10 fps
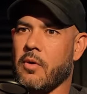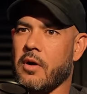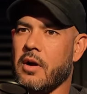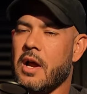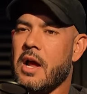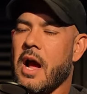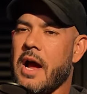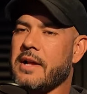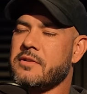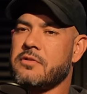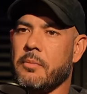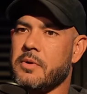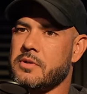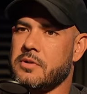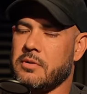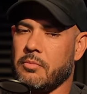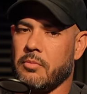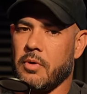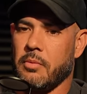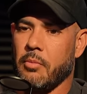where I had so much
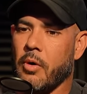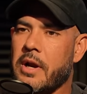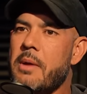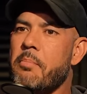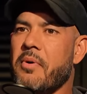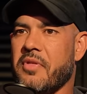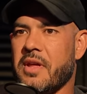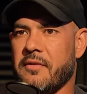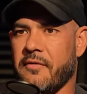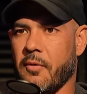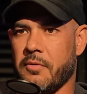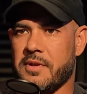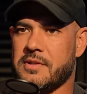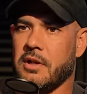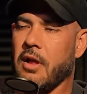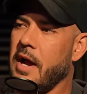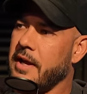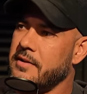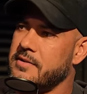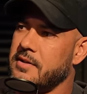uh, more empathy for these
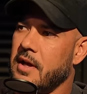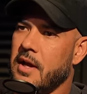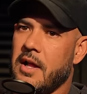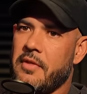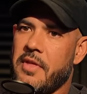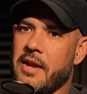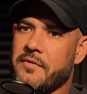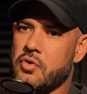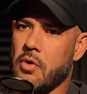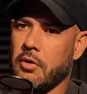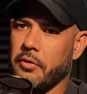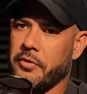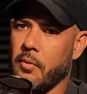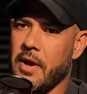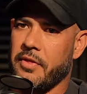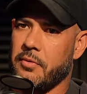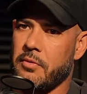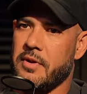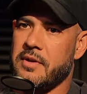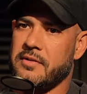clients that have struggled their way
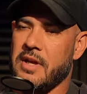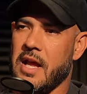through this.